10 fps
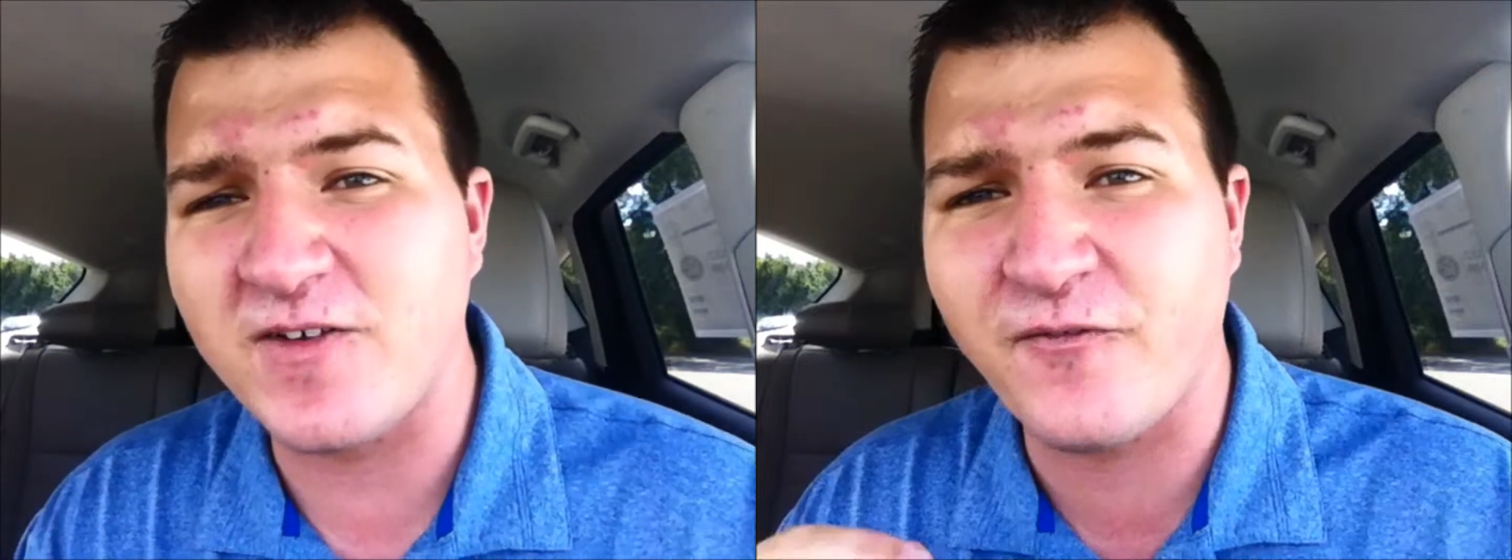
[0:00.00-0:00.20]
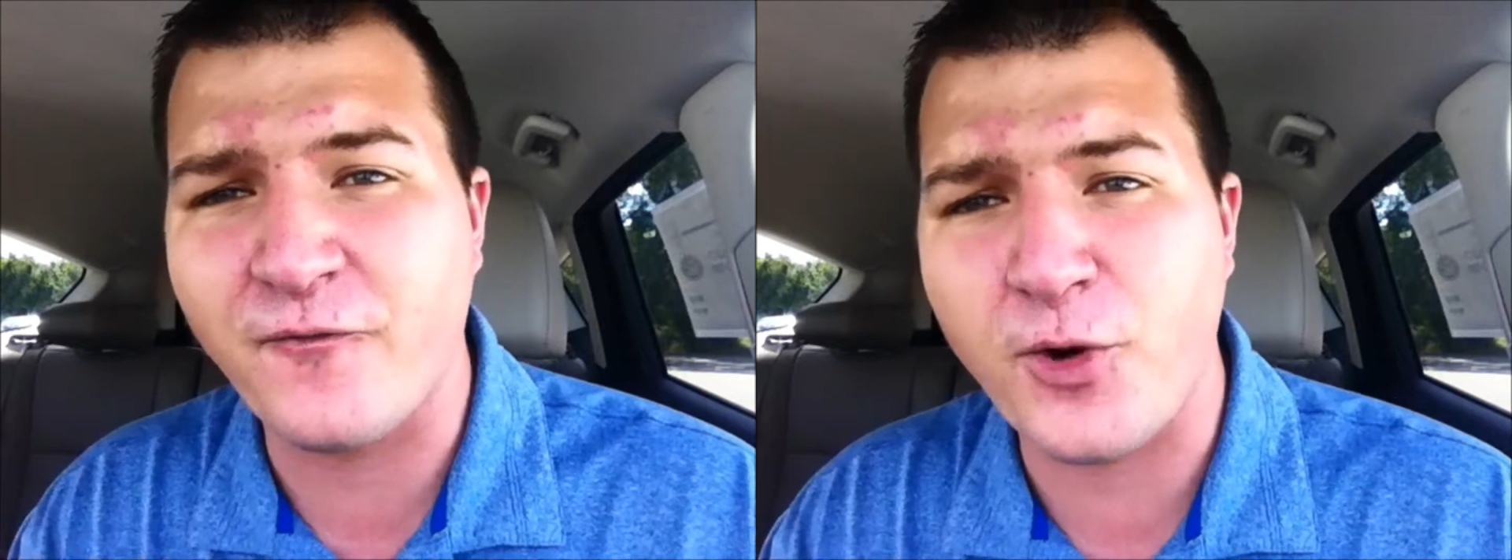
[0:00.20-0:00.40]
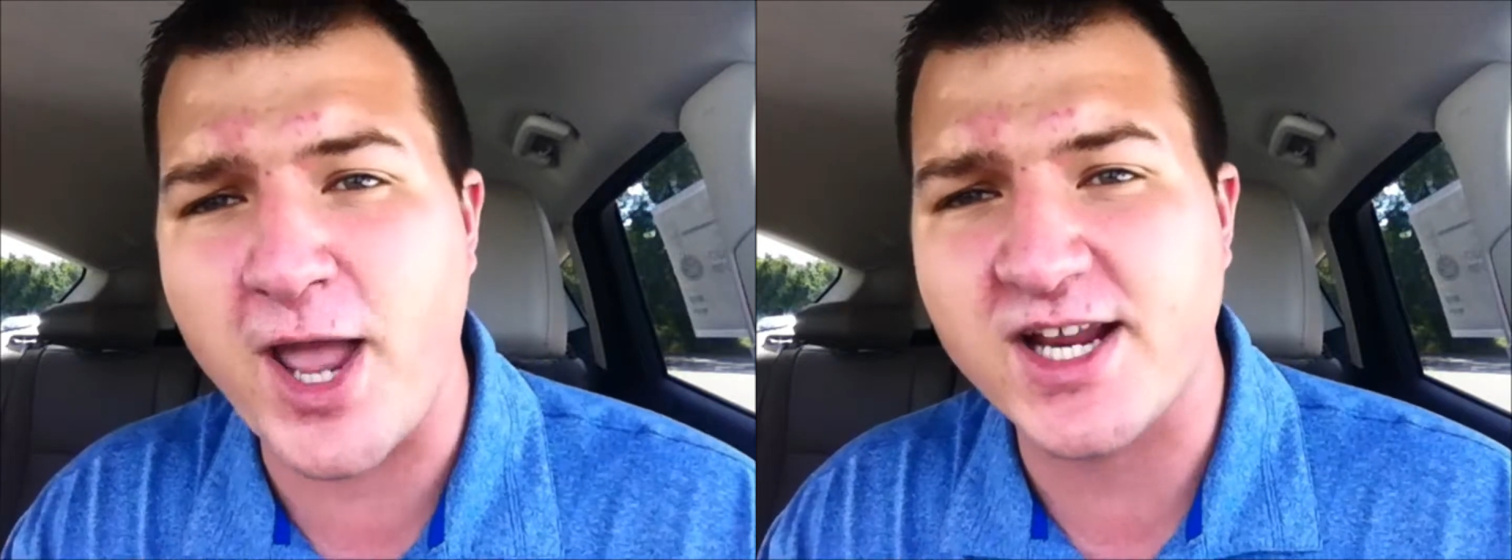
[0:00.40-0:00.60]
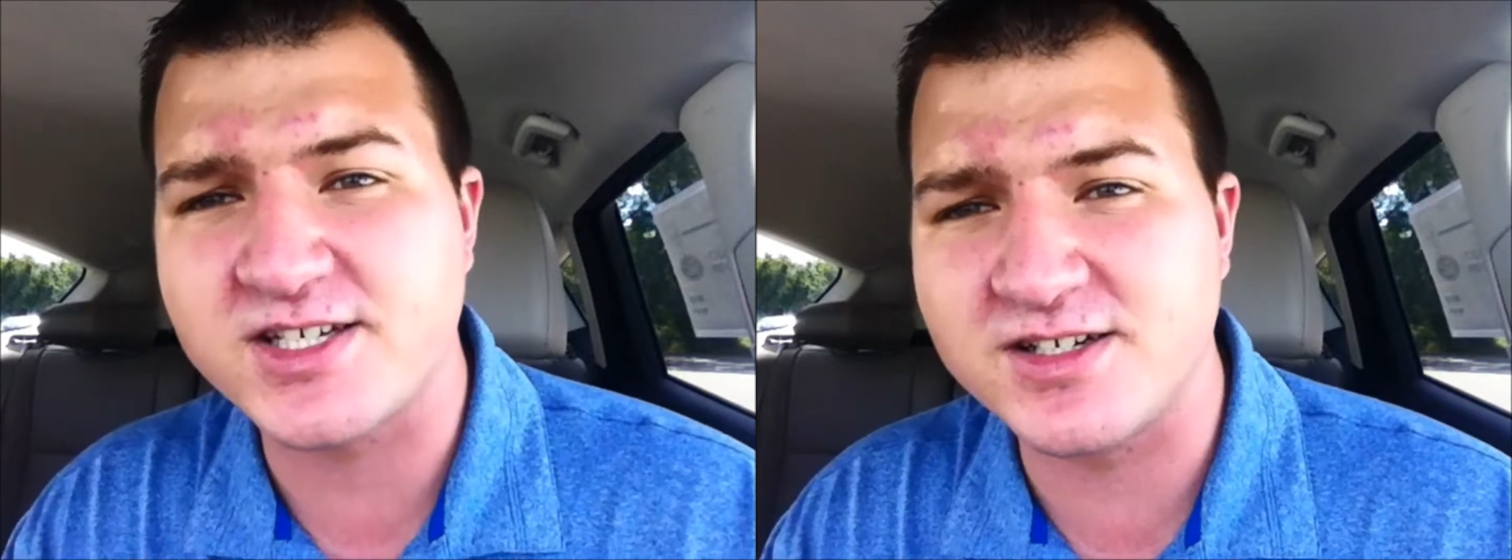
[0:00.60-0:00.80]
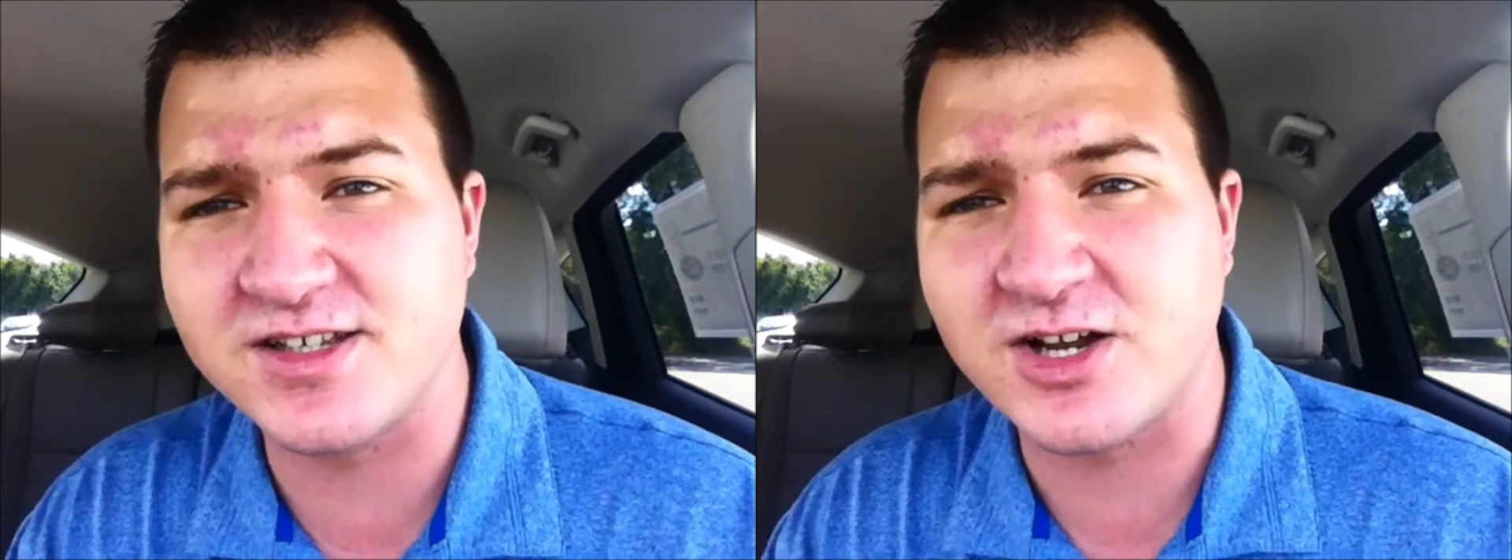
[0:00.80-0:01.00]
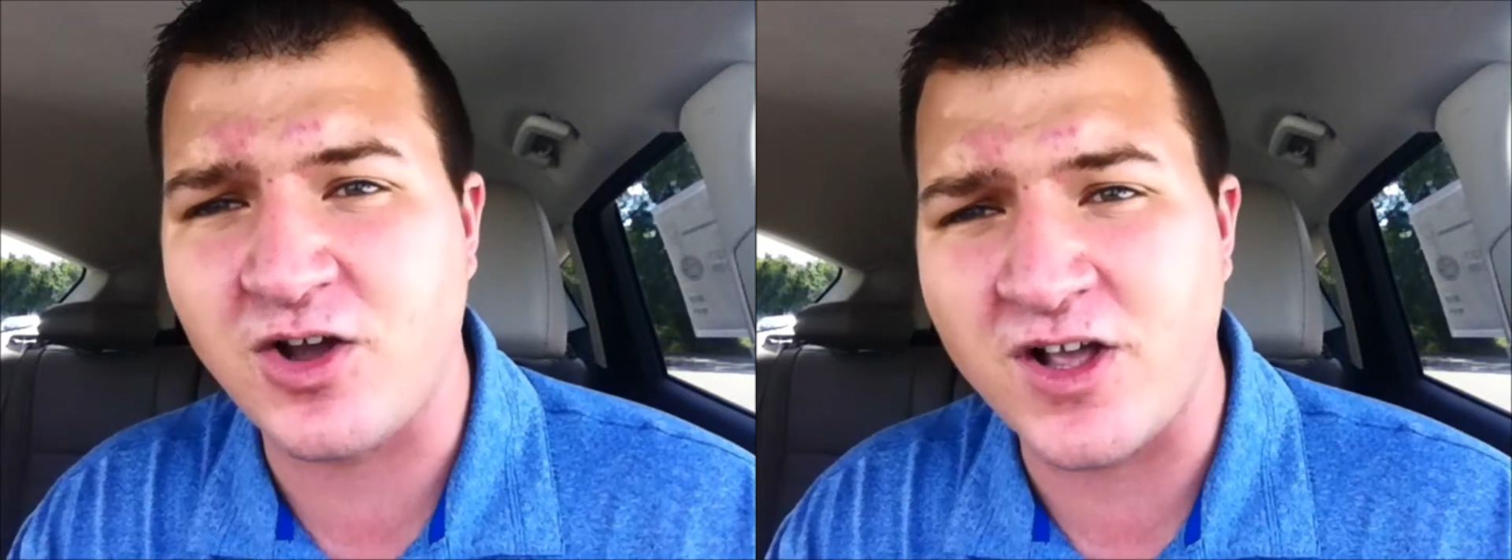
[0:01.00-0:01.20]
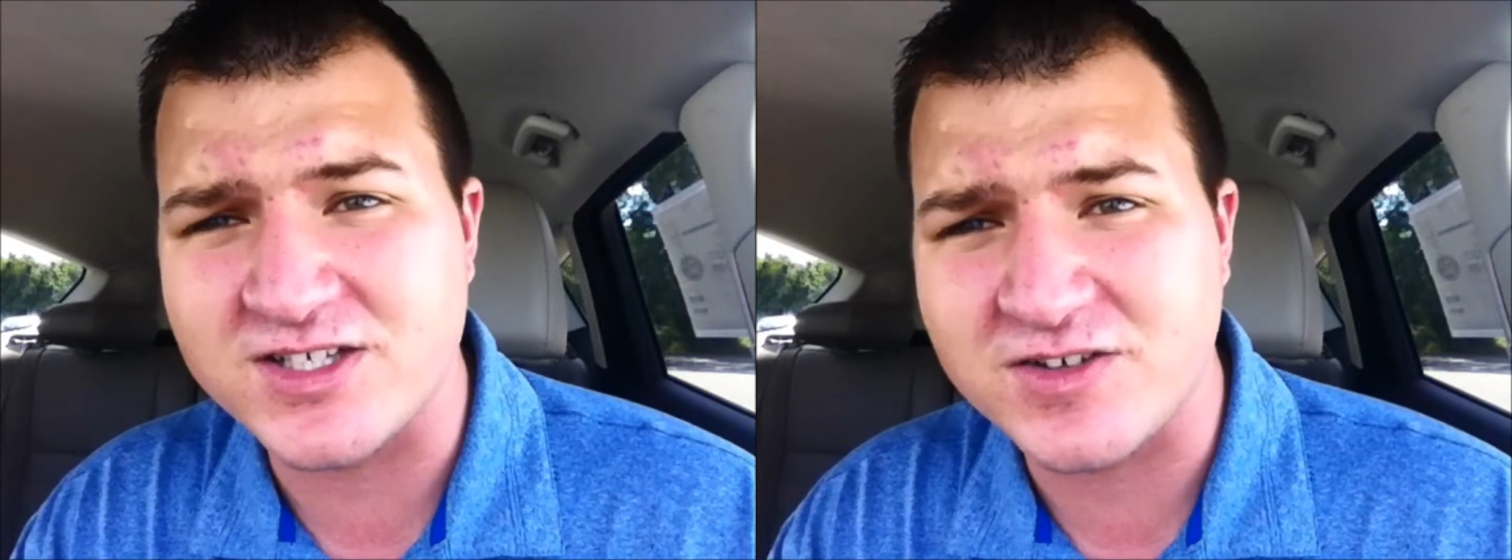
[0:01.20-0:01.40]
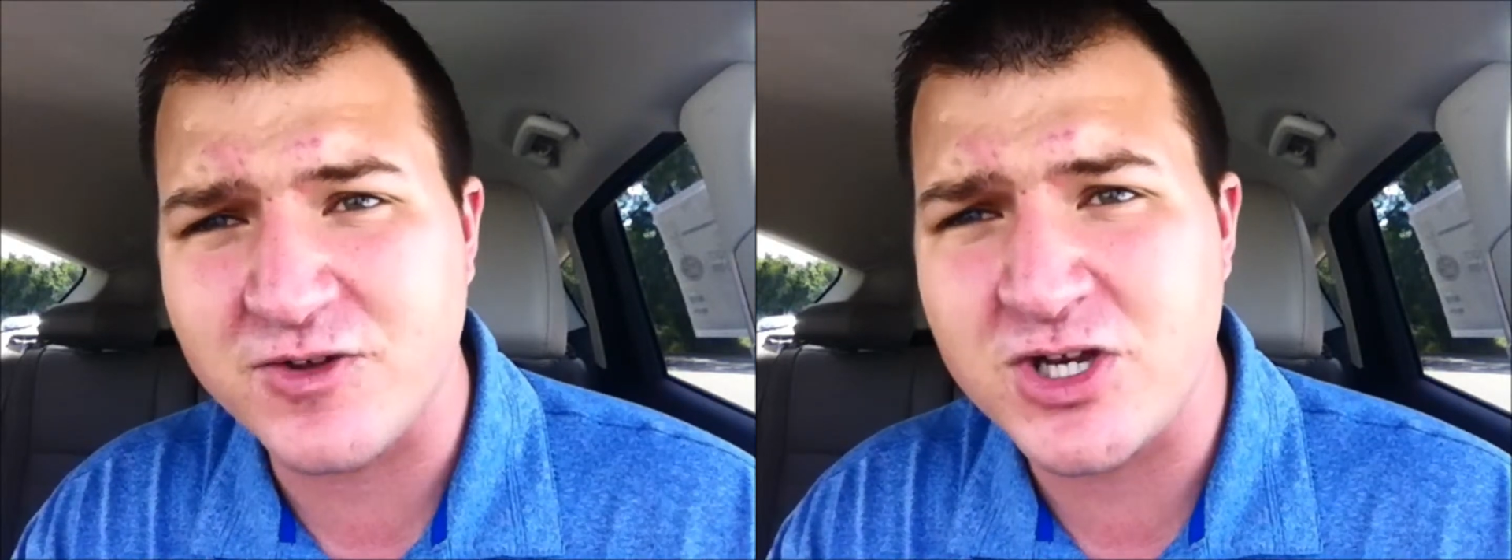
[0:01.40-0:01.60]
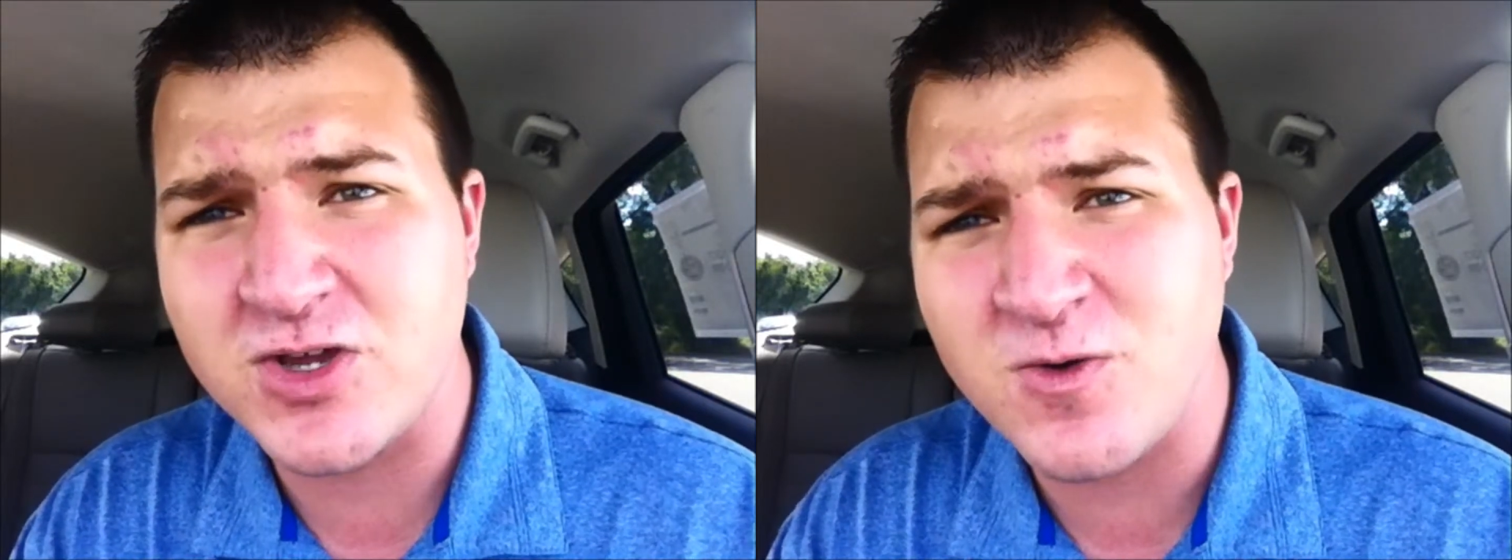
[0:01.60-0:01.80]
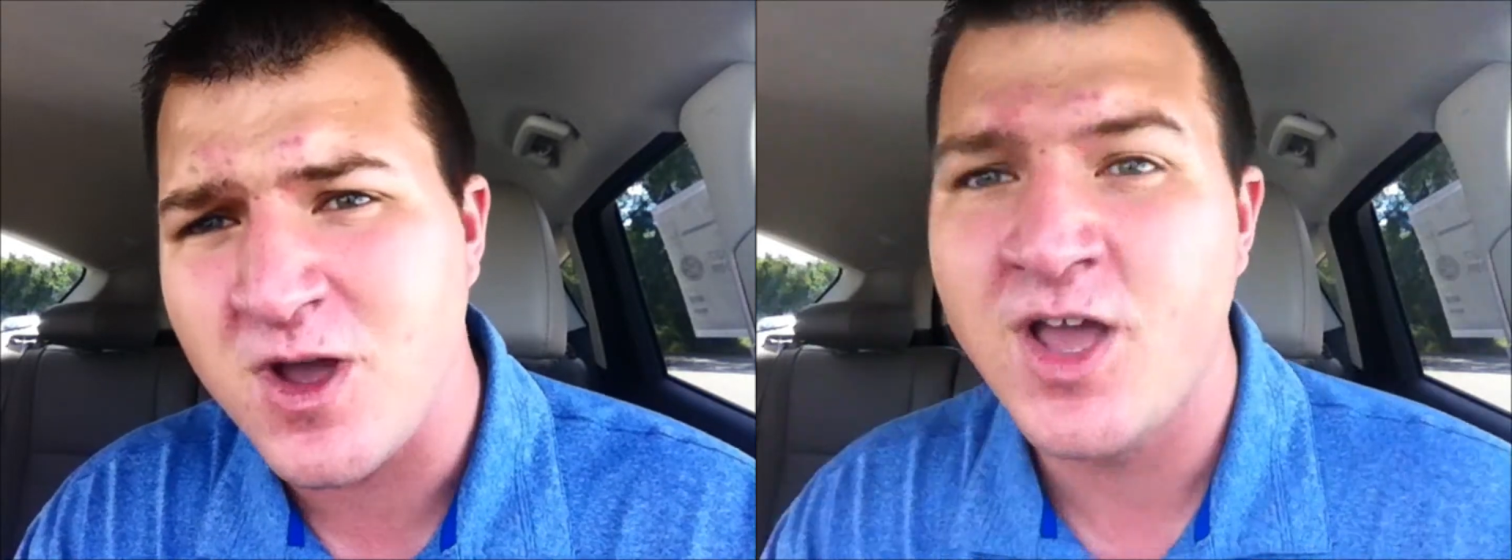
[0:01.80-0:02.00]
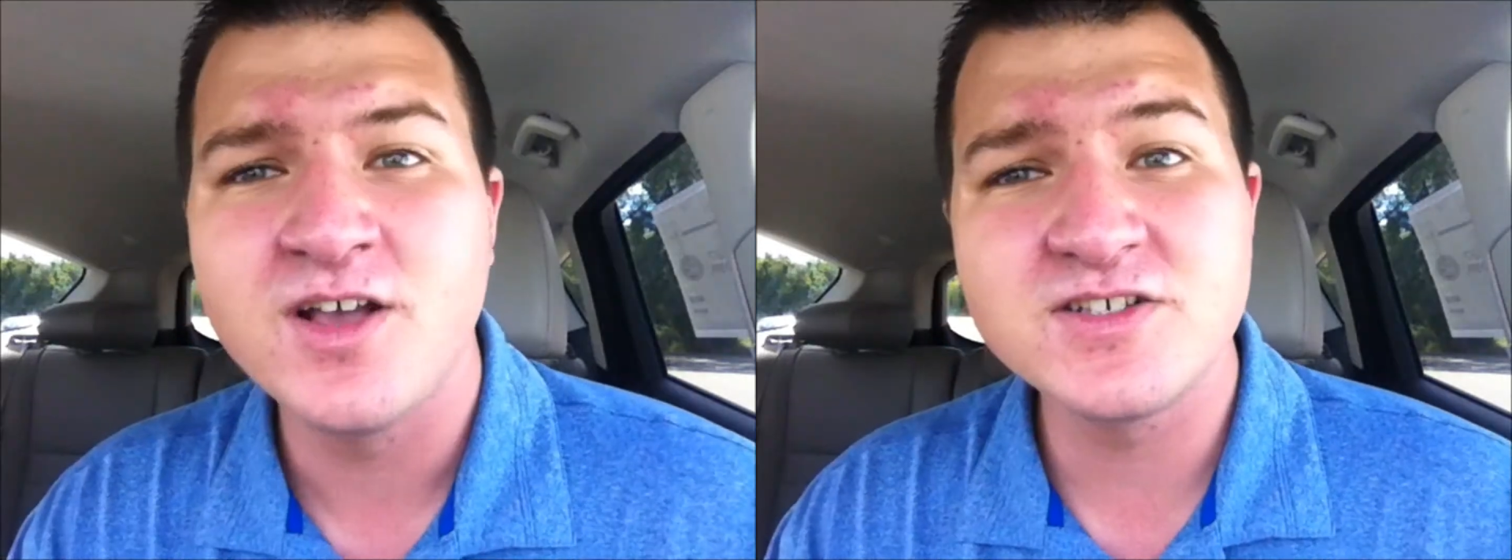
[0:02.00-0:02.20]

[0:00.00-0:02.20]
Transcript: at a fraction of the cost of a new.